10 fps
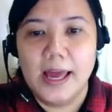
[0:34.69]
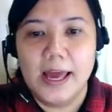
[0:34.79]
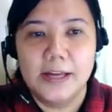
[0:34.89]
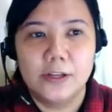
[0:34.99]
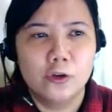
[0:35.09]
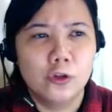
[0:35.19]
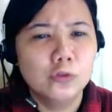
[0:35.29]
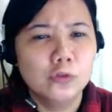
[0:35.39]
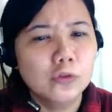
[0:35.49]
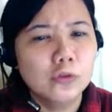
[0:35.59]
And you
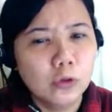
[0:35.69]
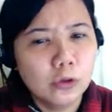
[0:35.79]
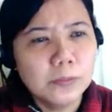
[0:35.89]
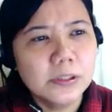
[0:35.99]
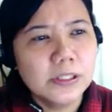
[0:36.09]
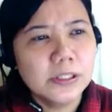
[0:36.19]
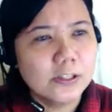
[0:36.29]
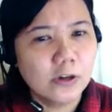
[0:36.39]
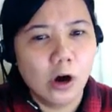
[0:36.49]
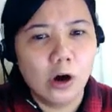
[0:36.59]
don't normally
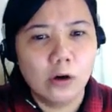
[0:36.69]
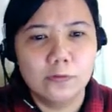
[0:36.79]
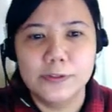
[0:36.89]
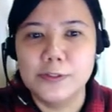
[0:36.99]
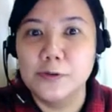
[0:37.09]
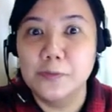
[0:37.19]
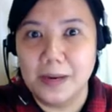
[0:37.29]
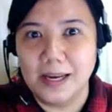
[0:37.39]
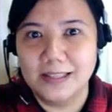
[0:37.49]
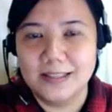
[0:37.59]
talk for 2
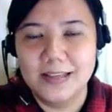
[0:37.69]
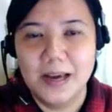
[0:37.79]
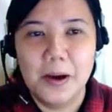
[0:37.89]
minutes